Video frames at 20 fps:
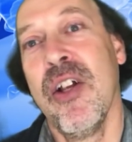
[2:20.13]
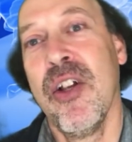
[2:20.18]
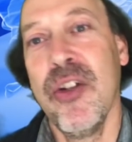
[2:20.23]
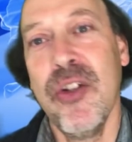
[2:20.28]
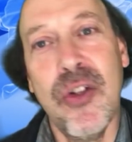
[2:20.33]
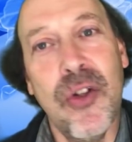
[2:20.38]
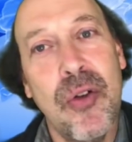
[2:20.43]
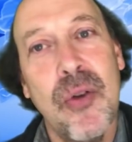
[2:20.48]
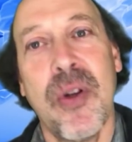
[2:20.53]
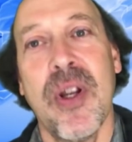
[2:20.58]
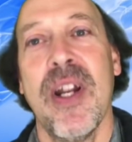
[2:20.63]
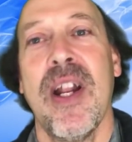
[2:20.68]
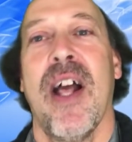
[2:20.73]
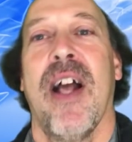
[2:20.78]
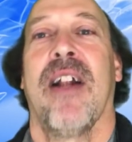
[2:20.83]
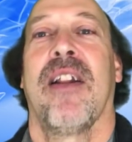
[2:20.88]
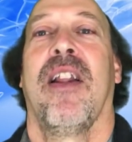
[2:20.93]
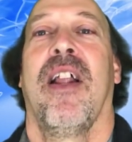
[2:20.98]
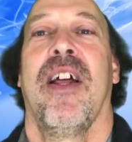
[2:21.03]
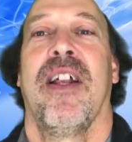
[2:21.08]
You can
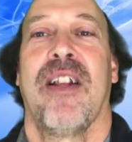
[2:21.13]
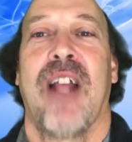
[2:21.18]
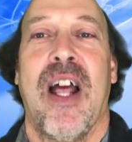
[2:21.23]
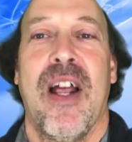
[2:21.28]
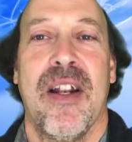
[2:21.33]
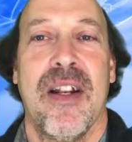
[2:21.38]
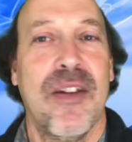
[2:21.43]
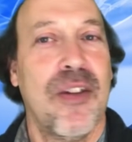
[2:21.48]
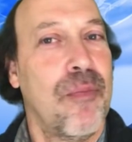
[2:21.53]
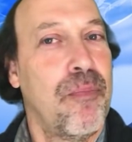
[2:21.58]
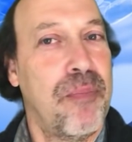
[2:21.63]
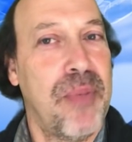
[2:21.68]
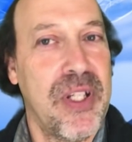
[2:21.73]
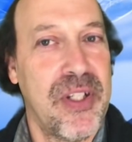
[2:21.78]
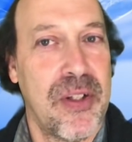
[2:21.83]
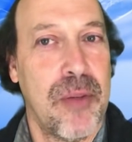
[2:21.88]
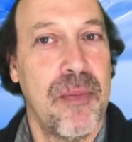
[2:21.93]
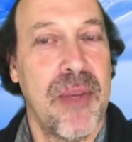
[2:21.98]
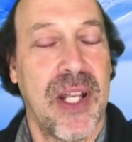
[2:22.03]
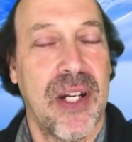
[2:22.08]
act like that
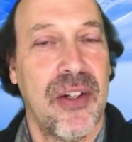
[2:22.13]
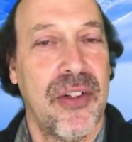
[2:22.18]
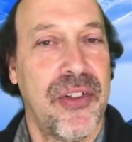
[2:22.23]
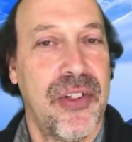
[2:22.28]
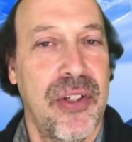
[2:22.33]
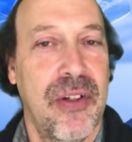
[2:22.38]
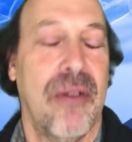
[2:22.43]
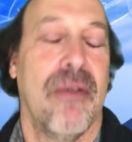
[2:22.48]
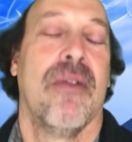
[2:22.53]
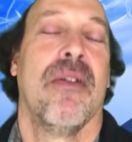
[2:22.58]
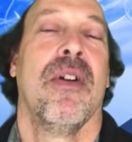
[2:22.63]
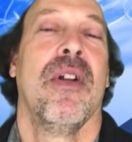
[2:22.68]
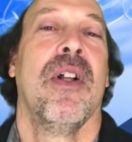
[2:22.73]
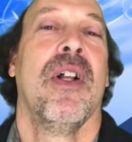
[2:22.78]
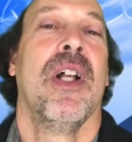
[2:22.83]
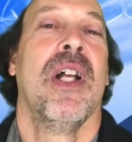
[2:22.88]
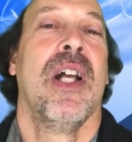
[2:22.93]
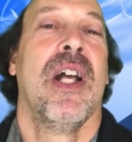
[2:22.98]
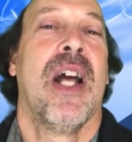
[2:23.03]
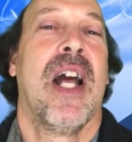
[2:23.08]
piece of metal too
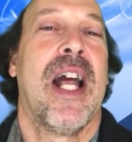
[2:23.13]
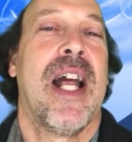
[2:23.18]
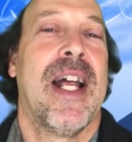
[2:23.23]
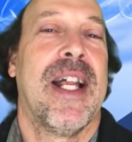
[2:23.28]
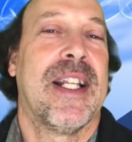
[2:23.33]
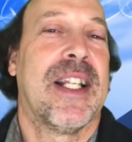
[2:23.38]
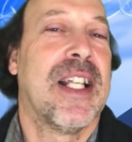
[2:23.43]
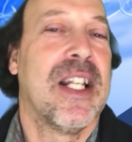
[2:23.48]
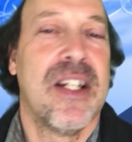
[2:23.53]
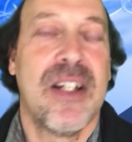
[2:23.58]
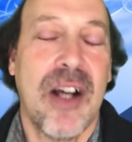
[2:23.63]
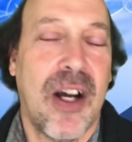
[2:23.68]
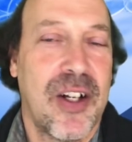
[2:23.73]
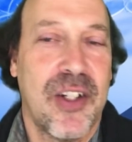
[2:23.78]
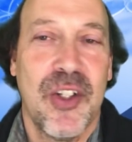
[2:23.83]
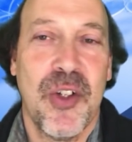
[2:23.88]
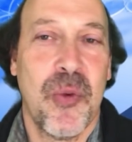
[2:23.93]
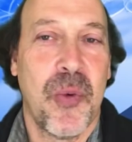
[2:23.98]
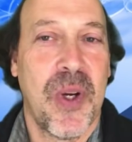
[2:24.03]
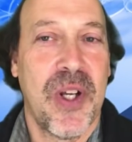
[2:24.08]
and
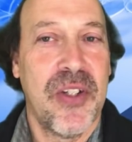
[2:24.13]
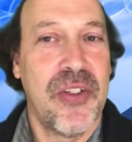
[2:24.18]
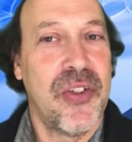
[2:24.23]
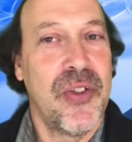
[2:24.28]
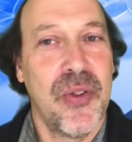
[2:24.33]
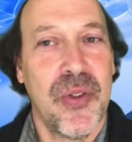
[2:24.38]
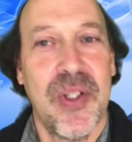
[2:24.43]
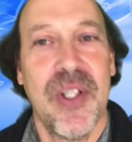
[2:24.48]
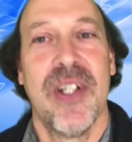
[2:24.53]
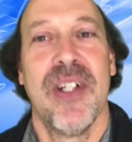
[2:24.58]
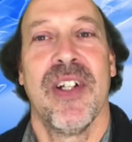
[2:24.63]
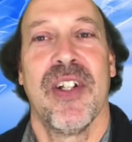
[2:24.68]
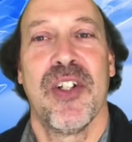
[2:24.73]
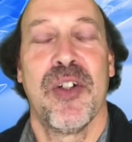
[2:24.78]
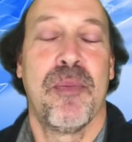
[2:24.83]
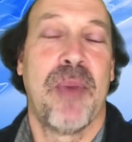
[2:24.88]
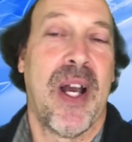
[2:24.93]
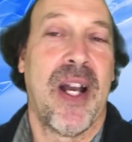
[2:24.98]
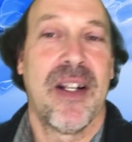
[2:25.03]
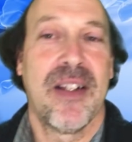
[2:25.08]
conduct in ways you didn't
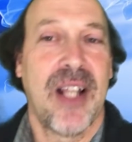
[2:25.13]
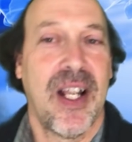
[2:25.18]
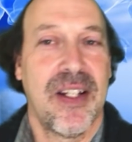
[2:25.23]
expect.